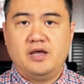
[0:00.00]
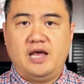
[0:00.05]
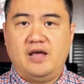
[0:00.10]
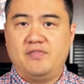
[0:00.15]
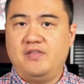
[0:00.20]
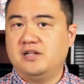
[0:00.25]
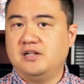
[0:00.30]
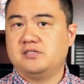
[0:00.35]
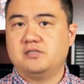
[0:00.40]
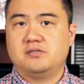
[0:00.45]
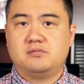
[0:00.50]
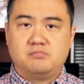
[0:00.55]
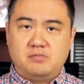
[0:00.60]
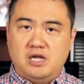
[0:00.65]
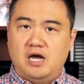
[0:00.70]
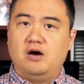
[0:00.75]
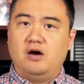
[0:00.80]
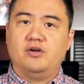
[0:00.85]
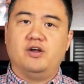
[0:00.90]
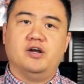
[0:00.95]
And that's
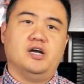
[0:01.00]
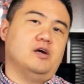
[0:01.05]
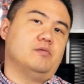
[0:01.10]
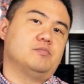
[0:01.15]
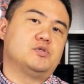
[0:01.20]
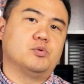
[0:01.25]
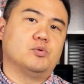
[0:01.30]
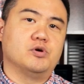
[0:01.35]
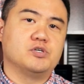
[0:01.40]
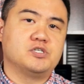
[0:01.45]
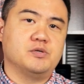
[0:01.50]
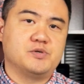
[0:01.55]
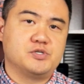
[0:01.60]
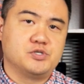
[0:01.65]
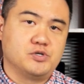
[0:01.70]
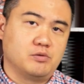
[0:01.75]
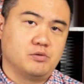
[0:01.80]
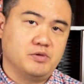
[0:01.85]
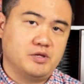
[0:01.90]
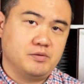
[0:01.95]
how Here I Am to Worship is
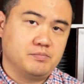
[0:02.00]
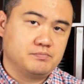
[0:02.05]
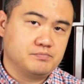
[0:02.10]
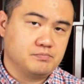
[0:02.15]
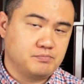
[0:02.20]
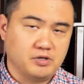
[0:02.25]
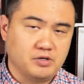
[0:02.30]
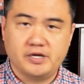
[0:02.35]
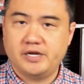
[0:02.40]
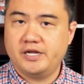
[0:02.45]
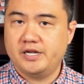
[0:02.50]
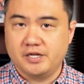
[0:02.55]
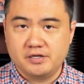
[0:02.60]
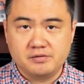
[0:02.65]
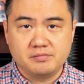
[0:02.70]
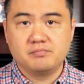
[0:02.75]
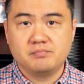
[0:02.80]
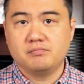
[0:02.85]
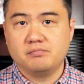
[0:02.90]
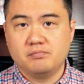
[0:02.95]
normally played
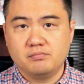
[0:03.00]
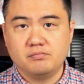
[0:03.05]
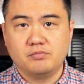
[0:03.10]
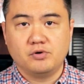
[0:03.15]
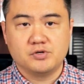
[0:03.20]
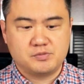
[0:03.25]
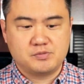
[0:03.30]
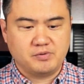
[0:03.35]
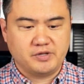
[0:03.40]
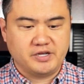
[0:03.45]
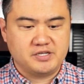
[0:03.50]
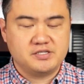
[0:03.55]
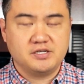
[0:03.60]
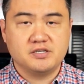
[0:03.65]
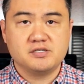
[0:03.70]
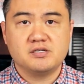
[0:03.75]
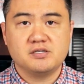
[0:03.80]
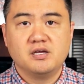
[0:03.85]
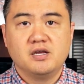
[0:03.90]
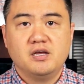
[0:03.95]
in most
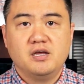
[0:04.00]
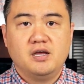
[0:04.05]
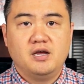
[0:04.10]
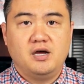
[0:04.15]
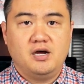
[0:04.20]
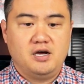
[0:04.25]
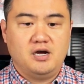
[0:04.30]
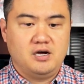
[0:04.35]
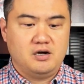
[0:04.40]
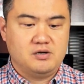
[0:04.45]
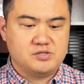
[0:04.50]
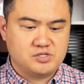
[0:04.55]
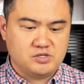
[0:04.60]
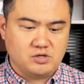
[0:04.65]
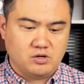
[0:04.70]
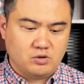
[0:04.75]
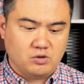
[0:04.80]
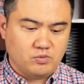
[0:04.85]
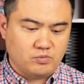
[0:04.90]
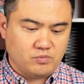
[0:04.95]
places.
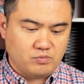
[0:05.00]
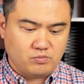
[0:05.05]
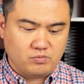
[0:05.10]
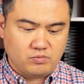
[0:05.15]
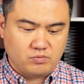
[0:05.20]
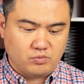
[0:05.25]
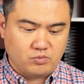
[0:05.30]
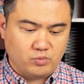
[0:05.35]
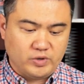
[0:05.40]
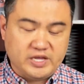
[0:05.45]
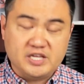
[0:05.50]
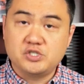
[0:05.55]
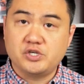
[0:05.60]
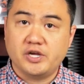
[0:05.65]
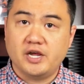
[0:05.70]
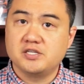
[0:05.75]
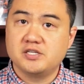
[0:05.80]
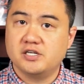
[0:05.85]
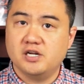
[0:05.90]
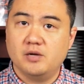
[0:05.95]
So we
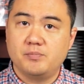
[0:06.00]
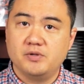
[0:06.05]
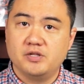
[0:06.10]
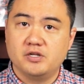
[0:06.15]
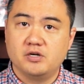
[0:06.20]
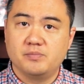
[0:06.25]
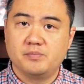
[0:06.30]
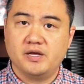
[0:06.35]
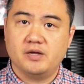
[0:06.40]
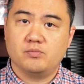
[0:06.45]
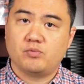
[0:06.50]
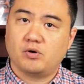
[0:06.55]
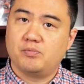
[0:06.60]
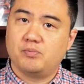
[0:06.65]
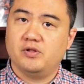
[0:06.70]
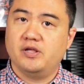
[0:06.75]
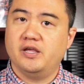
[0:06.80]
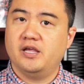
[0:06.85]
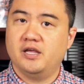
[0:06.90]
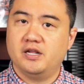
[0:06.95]
changed it up a little bit. We're
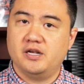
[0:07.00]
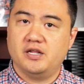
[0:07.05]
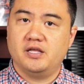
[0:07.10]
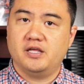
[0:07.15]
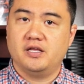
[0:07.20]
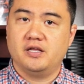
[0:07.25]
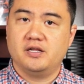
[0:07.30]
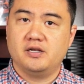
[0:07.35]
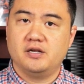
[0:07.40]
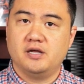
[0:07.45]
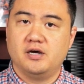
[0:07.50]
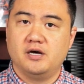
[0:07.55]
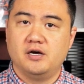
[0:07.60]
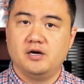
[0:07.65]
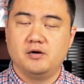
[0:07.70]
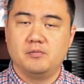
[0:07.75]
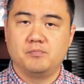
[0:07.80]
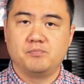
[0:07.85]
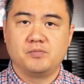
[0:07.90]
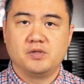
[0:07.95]
playing it in
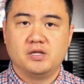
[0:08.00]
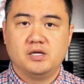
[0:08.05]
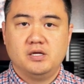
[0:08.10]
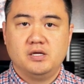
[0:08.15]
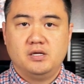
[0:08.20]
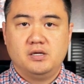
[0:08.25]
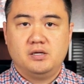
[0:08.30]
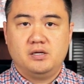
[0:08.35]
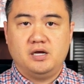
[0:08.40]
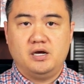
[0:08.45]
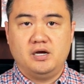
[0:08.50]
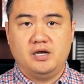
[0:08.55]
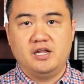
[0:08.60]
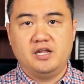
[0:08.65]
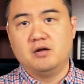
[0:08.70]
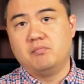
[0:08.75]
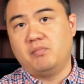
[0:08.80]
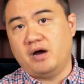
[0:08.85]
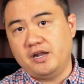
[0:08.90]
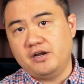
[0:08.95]
a
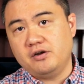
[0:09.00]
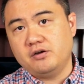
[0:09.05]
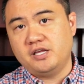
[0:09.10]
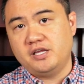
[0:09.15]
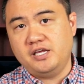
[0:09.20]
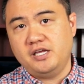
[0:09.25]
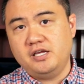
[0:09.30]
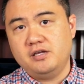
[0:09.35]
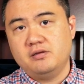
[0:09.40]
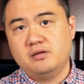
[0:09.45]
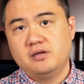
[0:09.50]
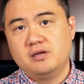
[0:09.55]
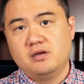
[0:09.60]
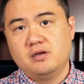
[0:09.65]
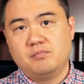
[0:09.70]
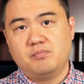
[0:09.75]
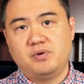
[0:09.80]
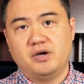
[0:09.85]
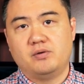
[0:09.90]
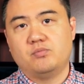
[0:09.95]
minor key,
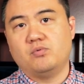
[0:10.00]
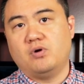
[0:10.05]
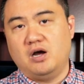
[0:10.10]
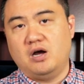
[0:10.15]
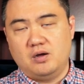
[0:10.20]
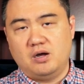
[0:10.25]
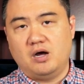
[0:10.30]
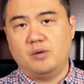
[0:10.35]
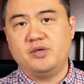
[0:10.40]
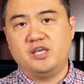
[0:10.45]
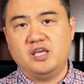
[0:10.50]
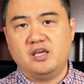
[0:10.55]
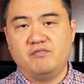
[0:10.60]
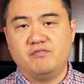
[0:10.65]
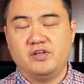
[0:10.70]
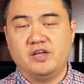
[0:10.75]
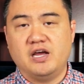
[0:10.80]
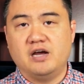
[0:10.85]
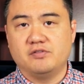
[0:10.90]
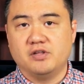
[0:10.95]
but I'll be
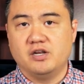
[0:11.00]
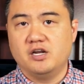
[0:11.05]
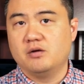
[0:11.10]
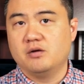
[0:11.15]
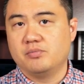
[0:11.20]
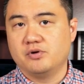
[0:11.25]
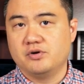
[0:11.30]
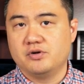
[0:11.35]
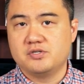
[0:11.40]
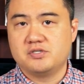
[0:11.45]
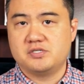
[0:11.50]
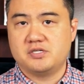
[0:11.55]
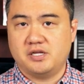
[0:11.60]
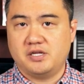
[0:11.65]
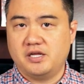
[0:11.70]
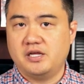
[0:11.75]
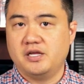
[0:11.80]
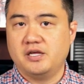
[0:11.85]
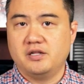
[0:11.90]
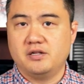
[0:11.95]
giving out the numbers
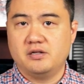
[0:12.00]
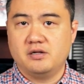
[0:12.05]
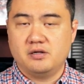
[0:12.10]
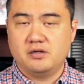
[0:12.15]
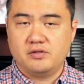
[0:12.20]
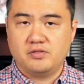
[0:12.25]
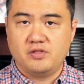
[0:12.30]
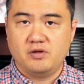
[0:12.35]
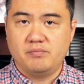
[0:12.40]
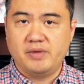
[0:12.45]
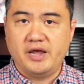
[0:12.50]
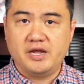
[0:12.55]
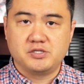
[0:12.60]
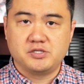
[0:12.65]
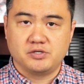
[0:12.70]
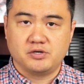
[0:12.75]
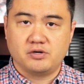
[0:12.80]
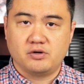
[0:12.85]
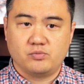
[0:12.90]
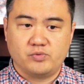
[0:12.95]
in the
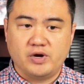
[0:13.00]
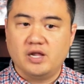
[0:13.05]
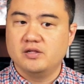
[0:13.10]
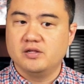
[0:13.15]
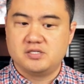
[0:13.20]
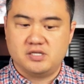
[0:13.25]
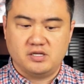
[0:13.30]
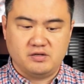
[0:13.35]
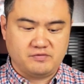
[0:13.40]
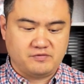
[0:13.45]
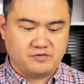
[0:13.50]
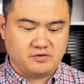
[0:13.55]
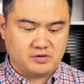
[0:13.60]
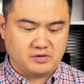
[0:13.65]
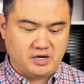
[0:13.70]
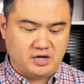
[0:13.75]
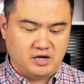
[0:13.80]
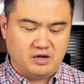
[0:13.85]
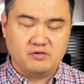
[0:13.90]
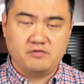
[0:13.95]
major relative
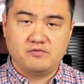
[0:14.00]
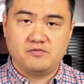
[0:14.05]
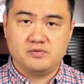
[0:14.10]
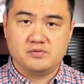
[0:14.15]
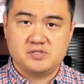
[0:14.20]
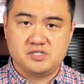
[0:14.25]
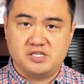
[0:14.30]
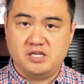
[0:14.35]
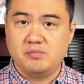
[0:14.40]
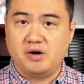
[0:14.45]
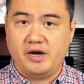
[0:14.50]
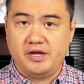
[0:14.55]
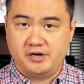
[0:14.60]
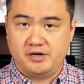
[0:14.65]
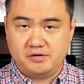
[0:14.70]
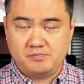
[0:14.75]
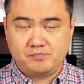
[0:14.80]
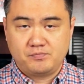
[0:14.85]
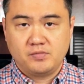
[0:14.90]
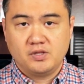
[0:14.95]
of C
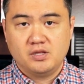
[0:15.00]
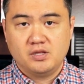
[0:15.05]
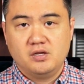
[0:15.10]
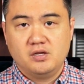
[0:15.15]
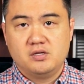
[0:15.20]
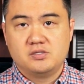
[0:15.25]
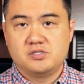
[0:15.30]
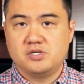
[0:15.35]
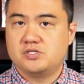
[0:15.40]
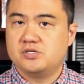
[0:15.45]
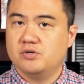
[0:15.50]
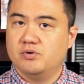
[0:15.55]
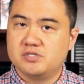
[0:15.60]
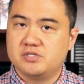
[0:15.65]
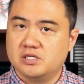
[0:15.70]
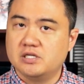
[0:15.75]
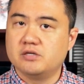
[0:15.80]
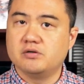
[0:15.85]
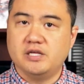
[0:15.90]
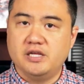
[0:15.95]
minor, just so it's
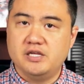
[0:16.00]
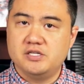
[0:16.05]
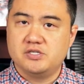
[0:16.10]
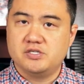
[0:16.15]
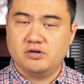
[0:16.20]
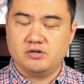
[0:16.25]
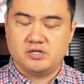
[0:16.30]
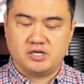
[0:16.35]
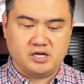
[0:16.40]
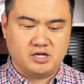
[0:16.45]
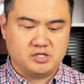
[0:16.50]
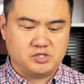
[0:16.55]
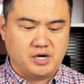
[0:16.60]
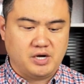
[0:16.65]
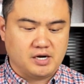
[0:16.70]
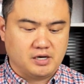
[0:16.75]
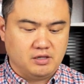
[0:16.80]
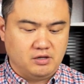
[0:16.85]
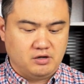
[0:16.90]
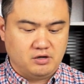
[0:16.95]
a little easier to kind of
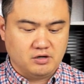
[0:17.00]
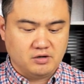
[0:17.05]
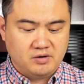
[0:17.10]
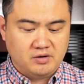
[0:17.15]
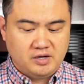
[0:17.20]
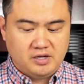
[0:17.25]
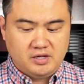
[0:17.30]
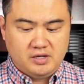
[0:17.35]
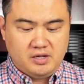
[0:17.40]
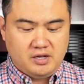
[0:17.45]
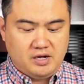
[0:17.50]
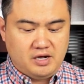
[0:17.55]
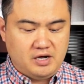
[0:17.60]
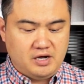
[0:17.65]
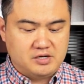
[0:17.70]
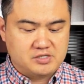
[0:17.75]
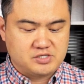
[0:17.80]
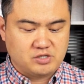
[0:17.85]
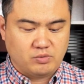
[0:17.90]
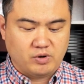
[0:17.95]
track along.
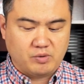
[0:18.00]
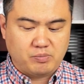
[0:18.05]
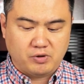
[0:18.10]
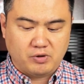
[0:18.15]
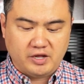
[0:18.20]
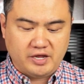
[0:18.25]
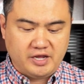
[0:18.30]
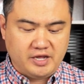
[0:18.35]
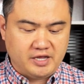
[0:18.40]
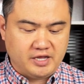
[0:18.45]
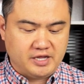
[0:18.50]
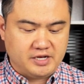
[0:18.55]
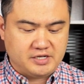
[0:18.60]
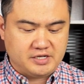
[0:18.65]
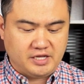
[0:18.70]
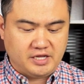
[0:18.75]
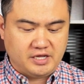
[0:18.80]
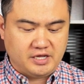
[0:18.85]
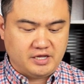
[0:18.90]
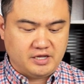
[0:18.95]
So we're playing it
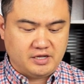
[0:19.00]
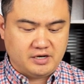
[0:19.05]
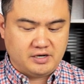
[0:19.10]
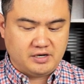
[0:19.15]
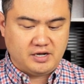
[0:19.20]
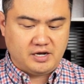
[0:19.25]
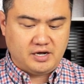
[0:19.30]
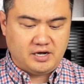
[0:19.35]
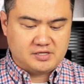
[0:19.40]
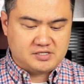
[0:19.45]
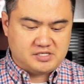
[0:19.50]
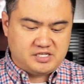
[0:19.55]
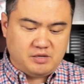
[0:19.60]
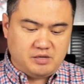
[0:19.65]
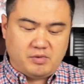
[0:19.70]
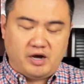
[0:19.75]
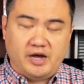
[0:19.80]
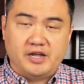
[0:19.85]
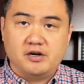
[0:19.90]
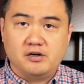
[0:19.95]
in C
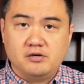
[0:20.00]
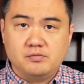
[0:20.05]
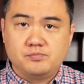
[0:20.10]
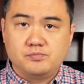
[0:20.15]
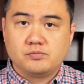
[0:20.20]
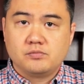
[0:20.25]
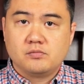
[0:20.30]
minor.